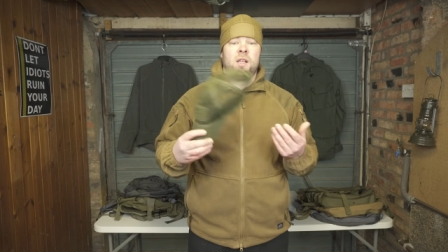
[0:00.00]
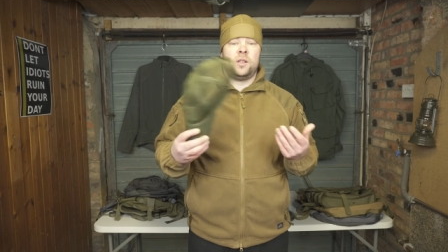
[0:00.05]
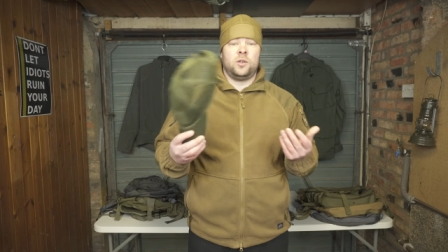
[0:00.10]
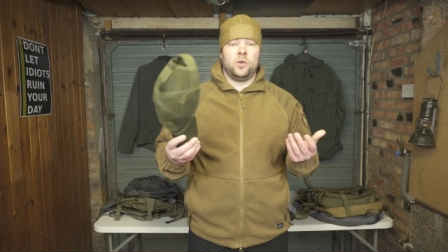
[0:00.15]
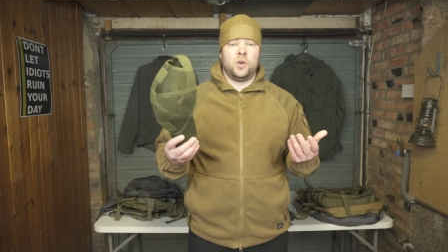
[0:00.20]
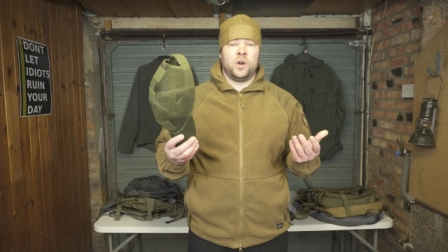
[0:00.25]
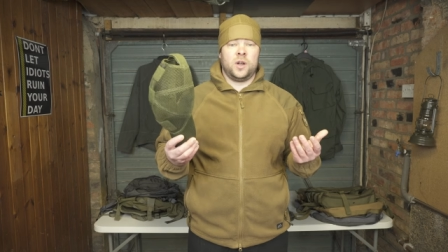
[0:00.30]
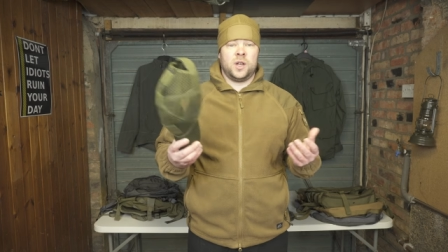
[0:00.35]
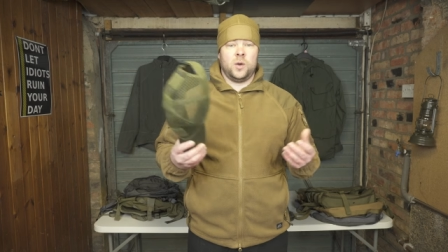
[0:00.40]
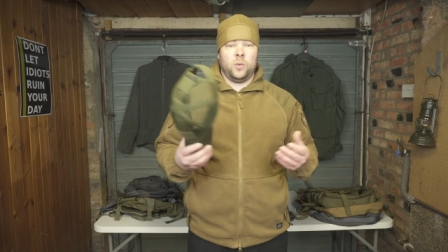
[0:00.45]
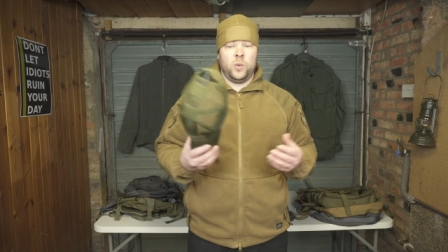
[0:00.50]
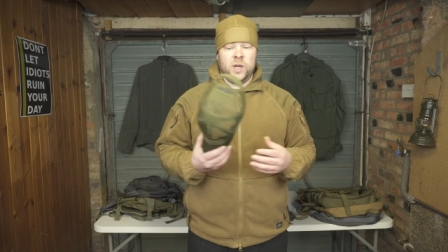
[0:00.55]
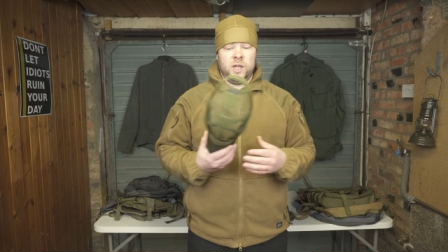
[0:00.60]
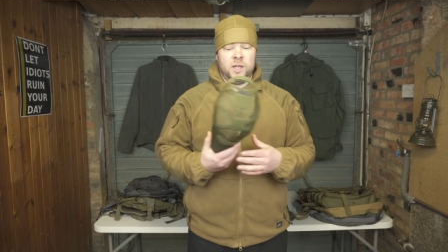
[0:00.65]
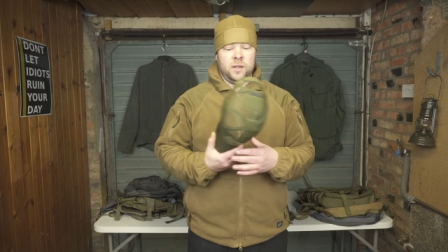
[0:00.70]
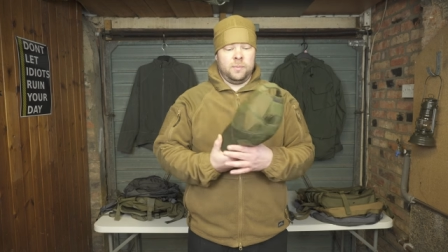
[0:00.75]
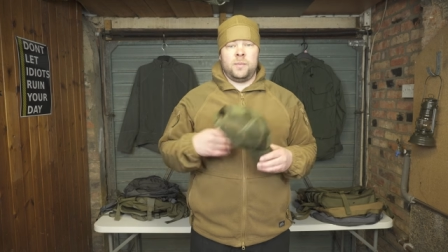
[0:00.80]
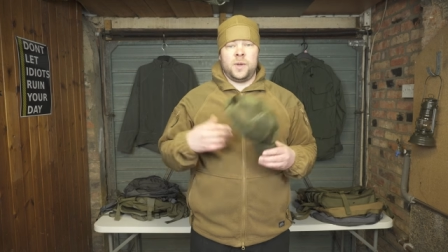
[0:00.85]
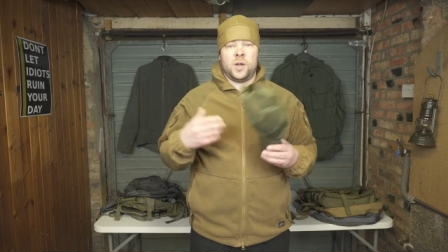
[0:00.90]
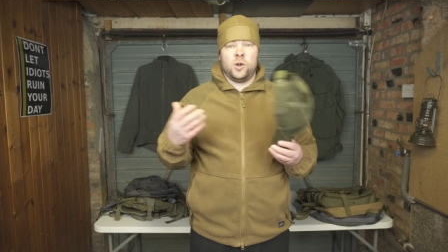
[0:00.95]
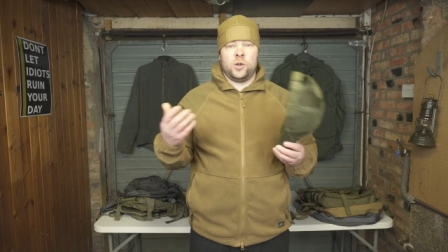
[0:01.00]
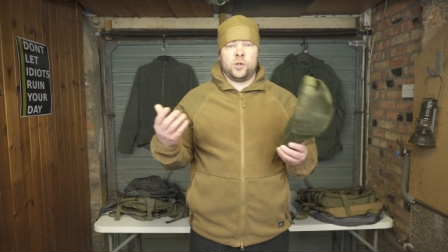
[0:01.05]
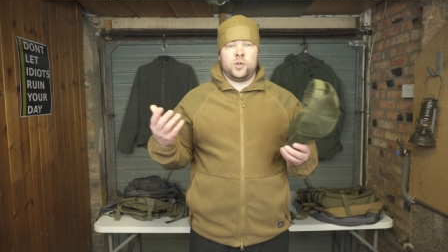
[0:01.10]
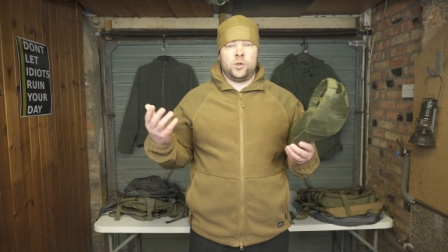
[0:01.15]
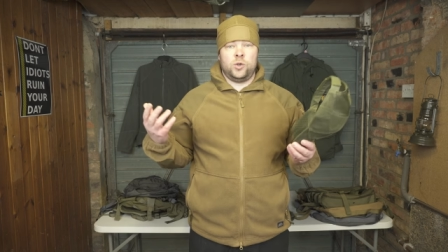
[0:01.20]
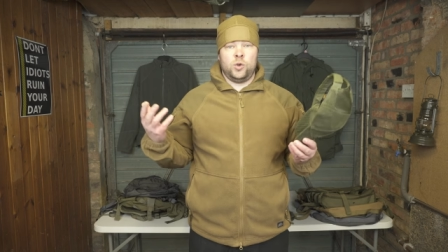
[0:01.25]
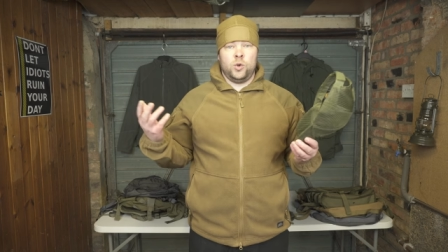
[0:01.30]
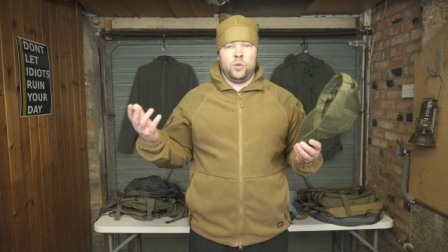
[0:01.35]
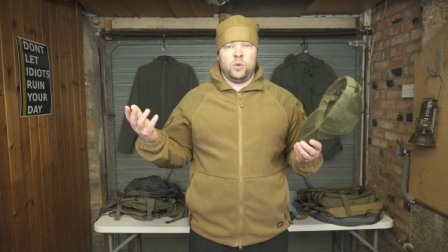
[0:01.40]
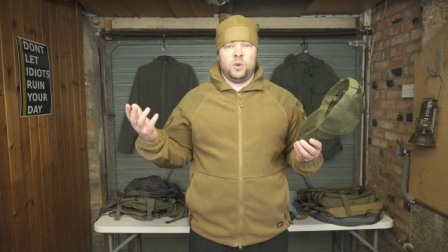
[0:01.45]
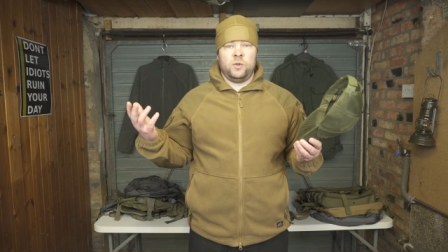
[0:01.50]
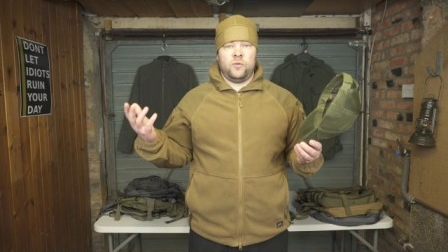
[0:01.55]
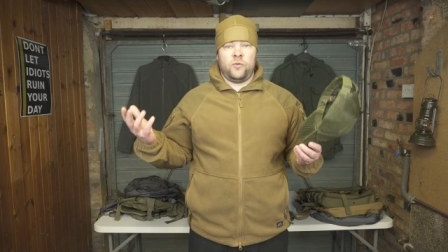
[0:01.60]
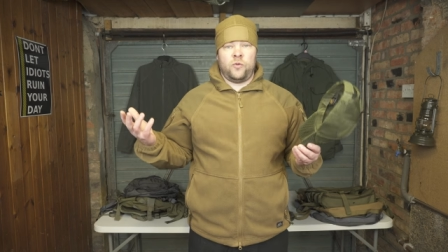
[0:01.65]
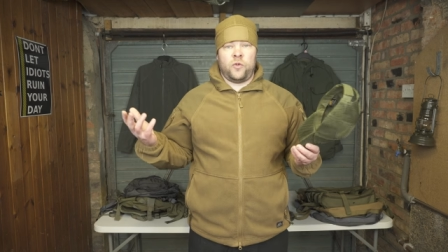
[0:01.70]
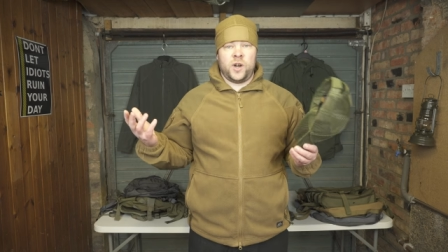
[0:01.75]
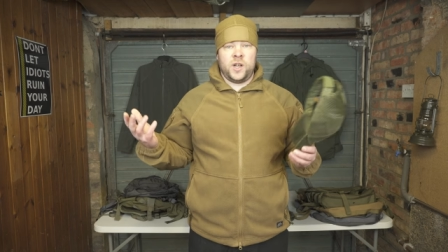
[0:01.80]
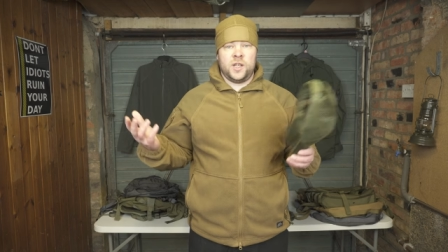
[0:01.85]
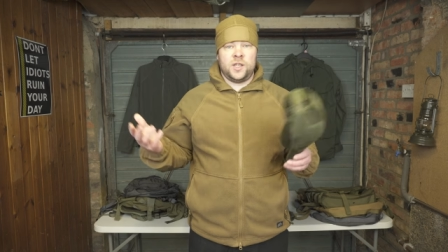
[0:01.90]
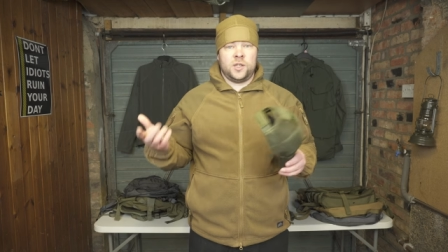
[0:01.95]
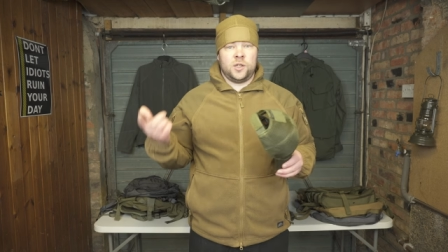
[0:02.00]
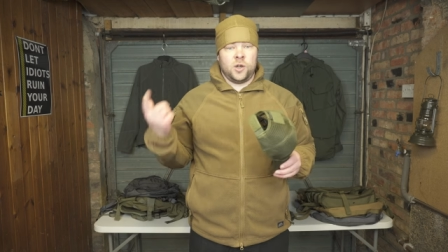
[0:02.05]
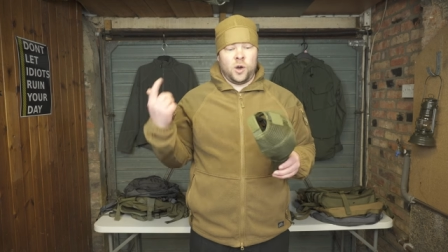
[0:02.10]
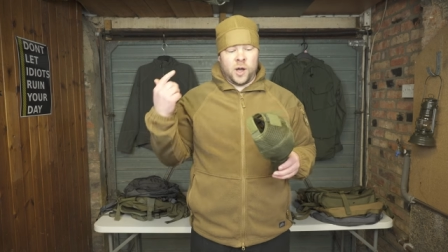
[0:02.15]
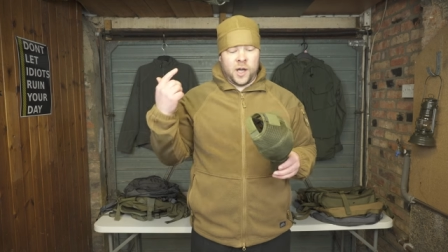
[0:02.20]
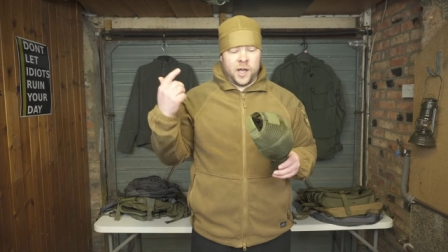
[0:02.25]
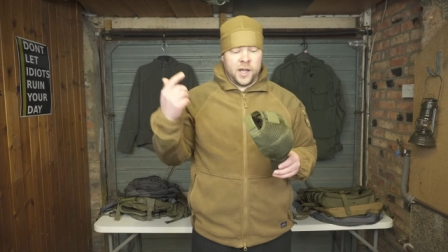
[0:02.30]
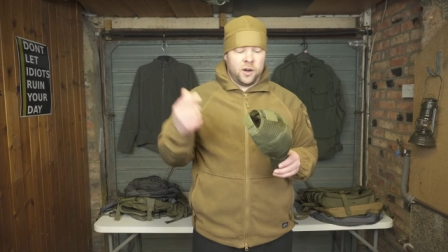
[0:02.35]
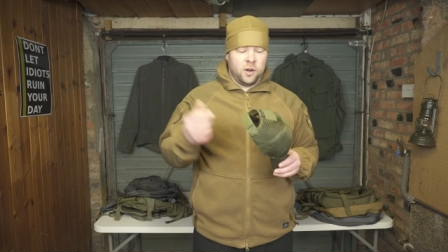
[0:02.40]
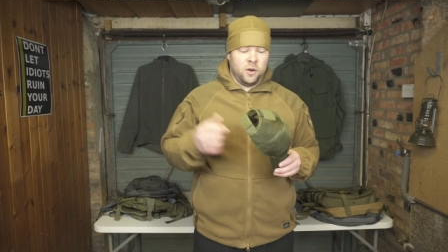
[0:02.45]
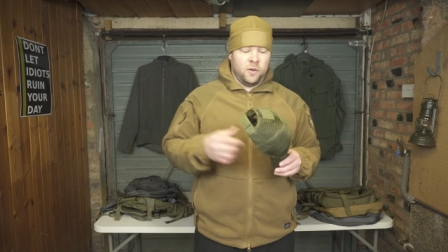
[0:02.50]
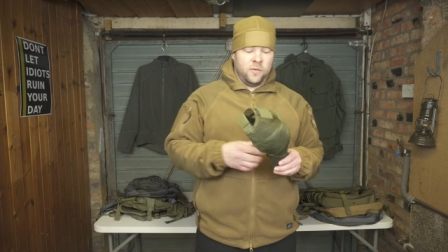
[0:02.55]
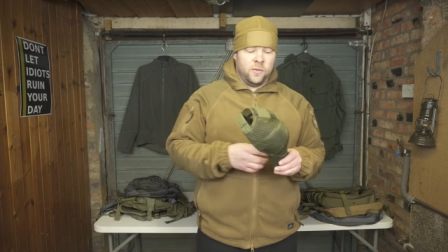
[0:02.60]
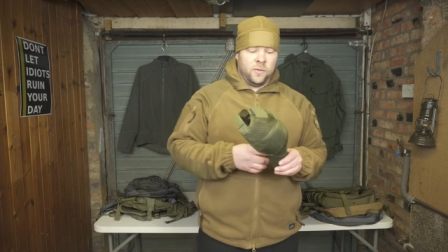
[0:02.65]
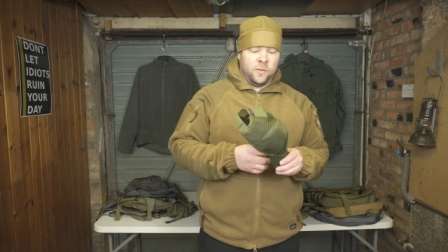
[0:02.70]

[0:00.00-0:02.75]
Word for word: during the winter, because you would freeze your head off.